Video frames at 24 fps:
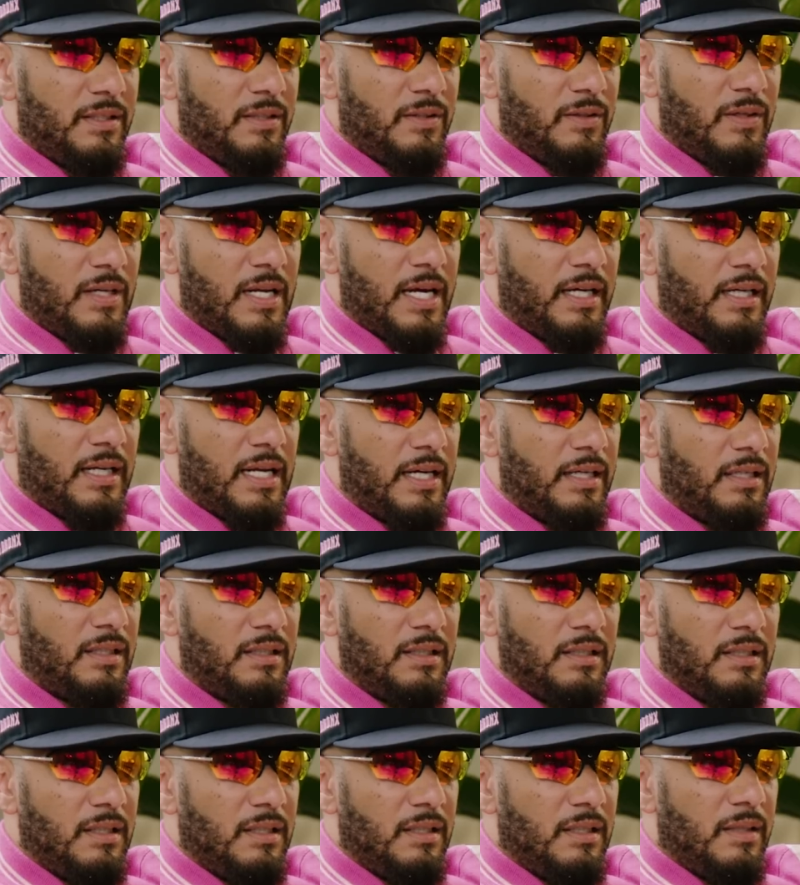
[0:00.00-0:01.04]
You know, like, like,
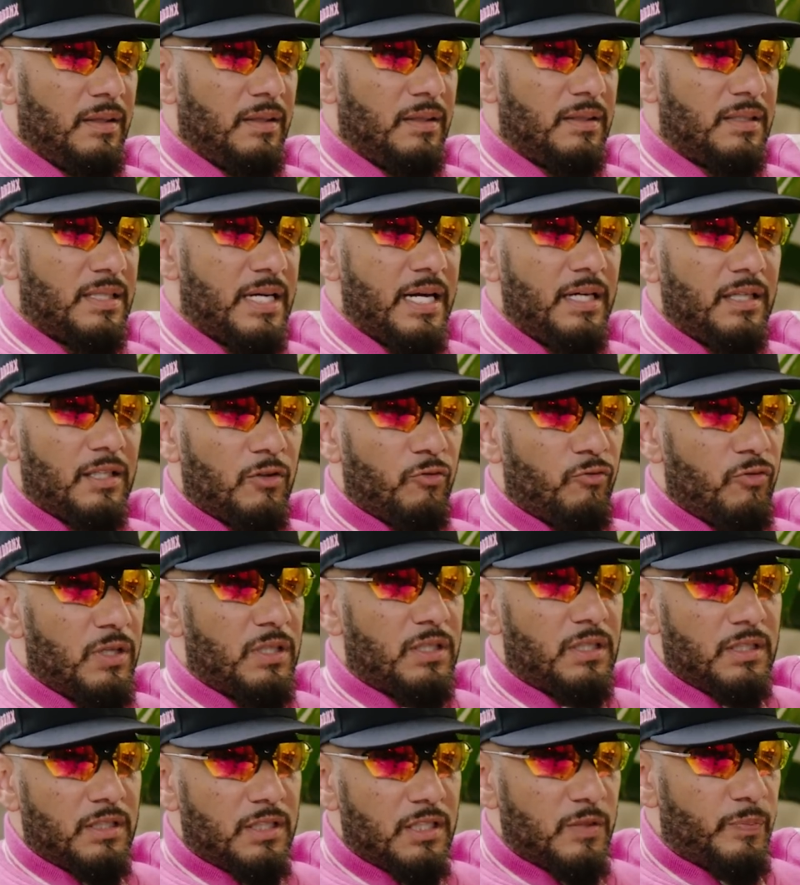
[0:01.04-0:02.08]
take the
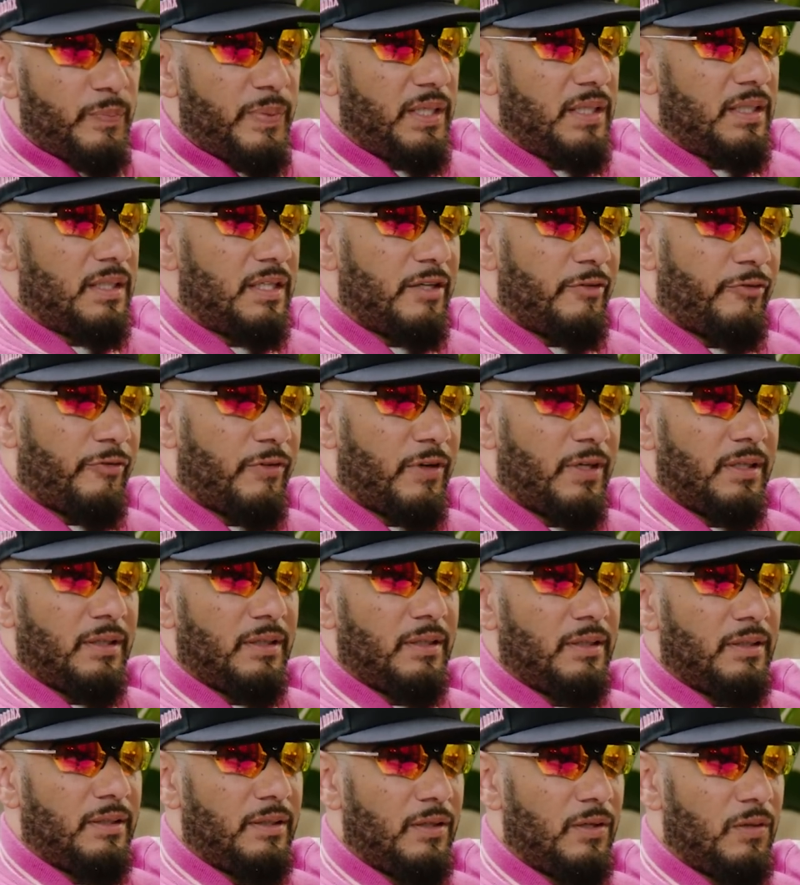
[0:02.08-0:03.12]
risk and just be different.
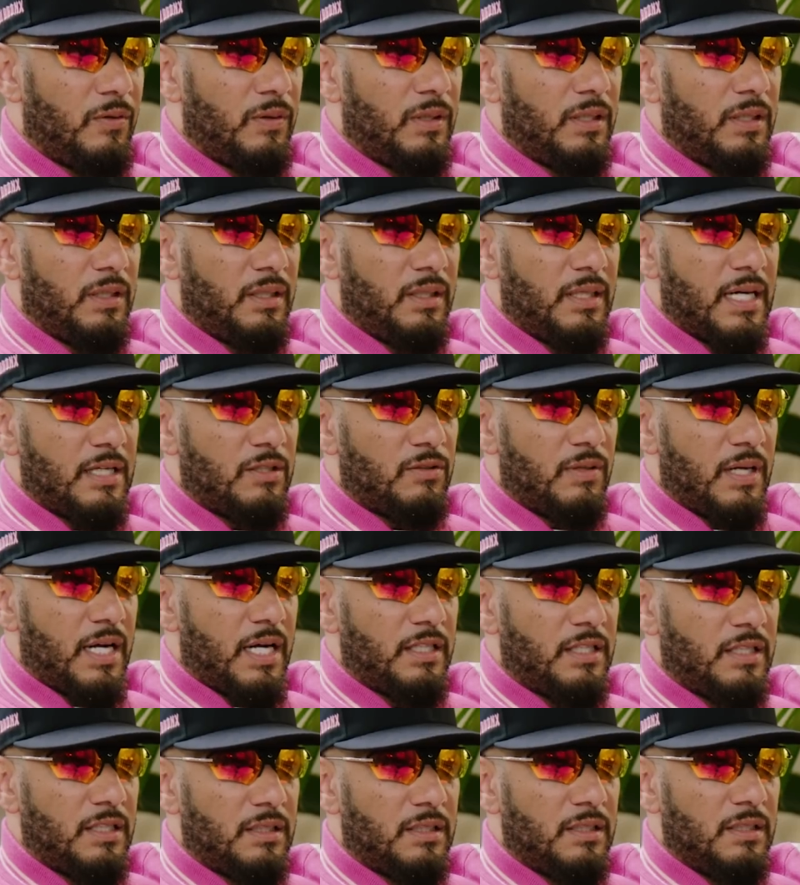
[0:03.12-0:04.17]
You know, and, and that's what I
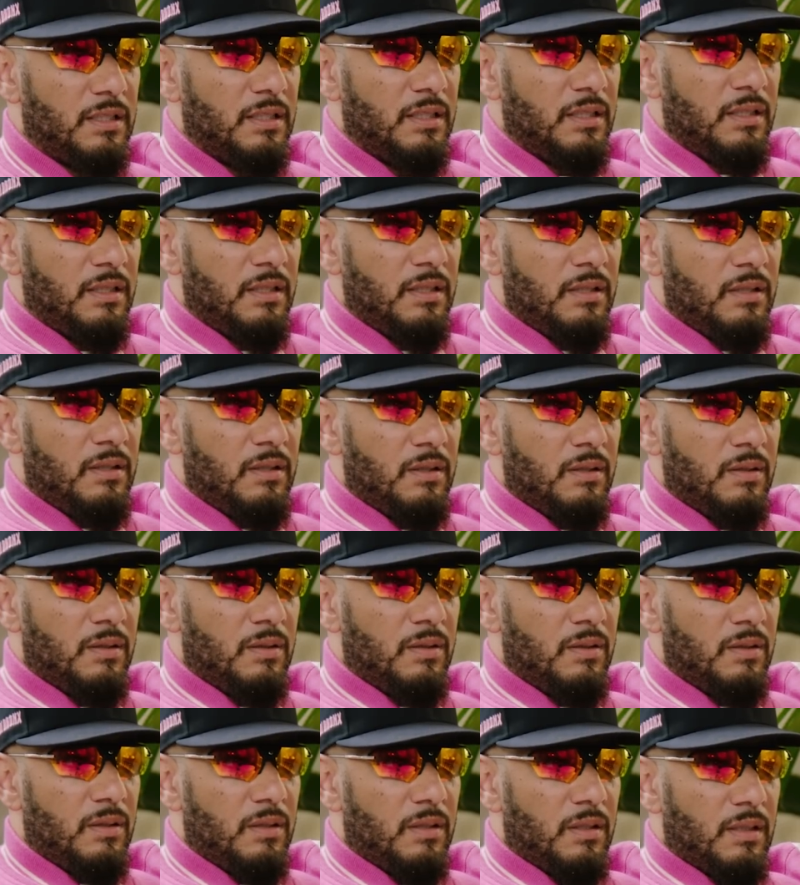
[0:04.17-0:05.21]
just,
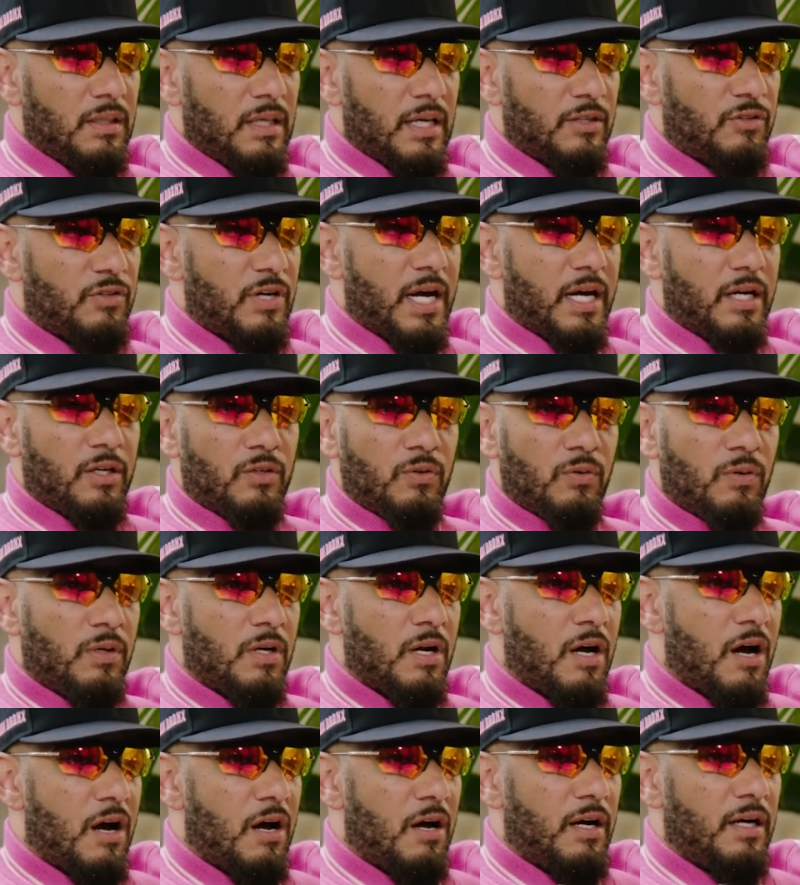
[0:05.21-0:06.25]
I try to do in
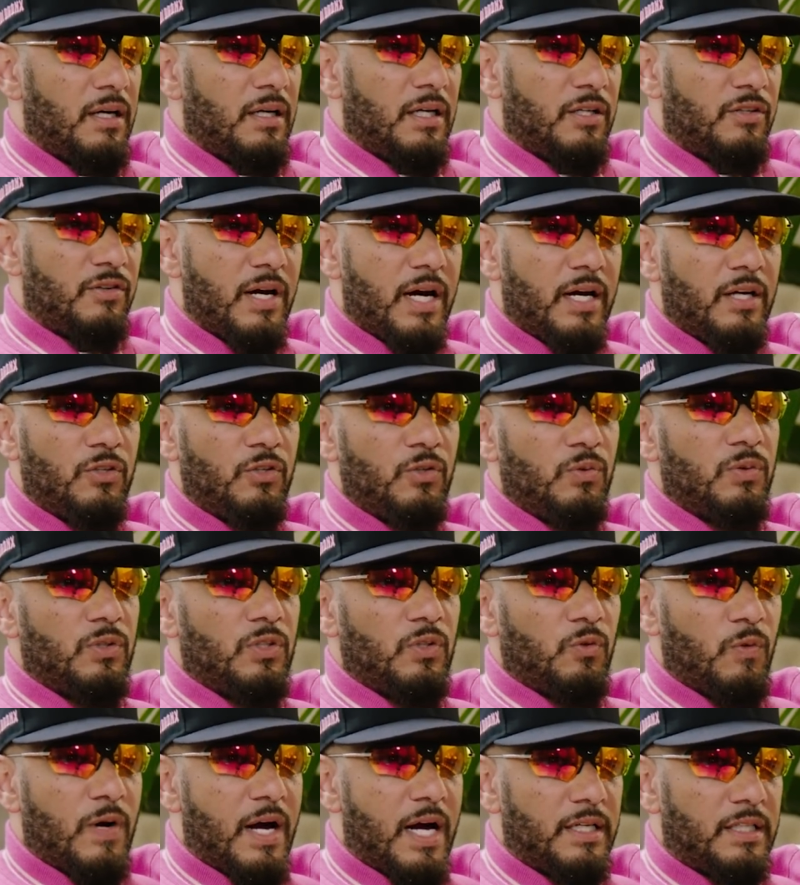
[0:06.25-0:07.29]
the art. I try to do with the
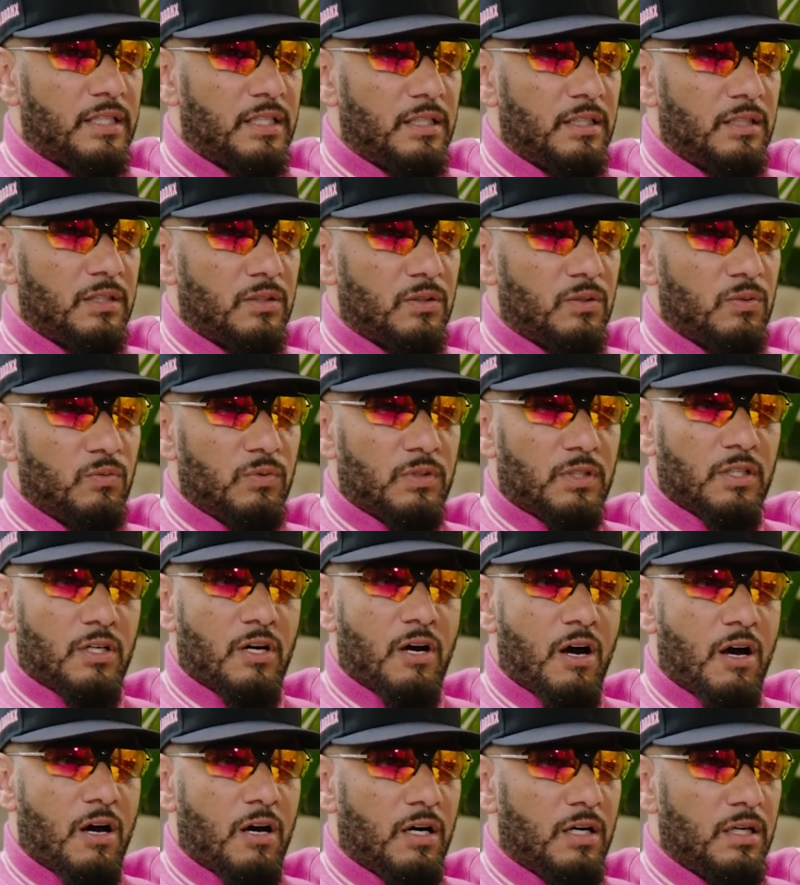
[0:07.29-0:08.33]
watches, with the
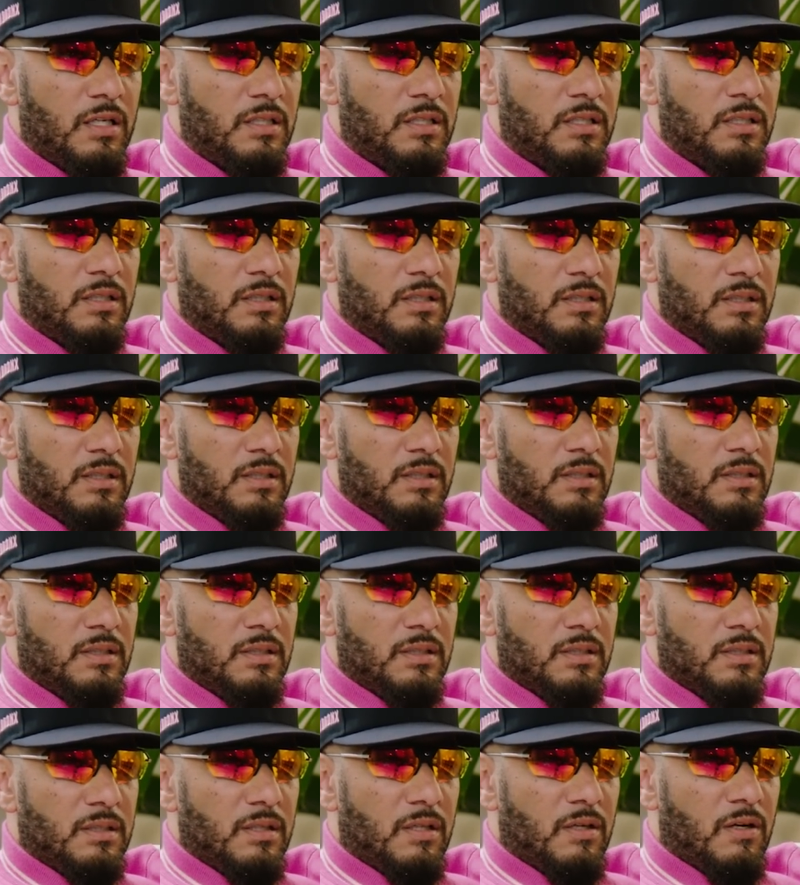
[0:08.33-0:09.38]
cars,
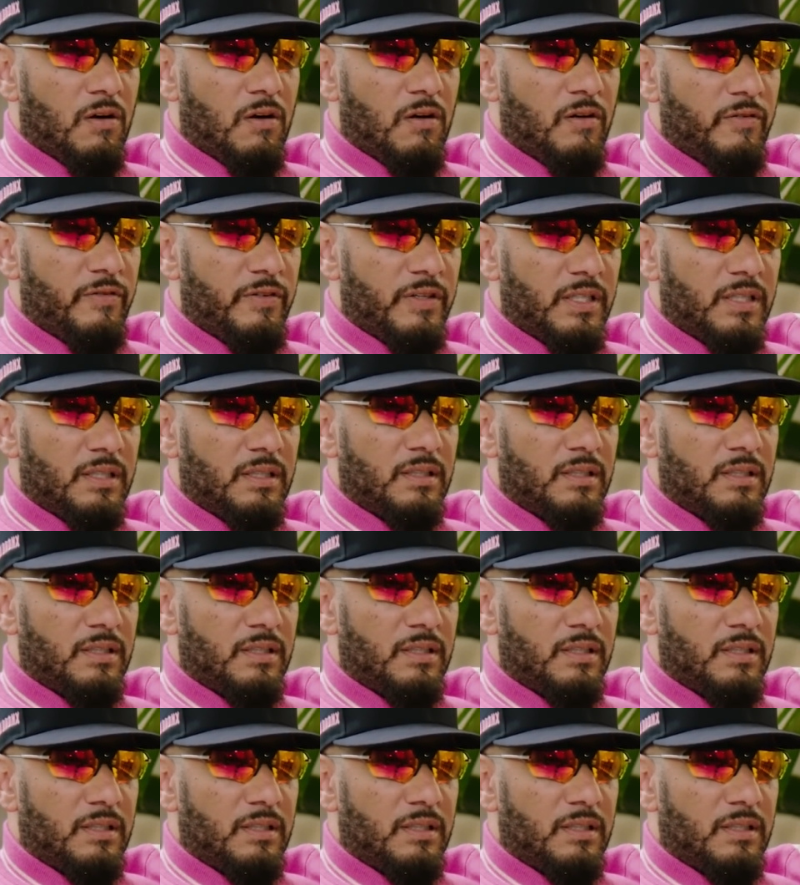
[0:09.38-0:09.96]
all of it.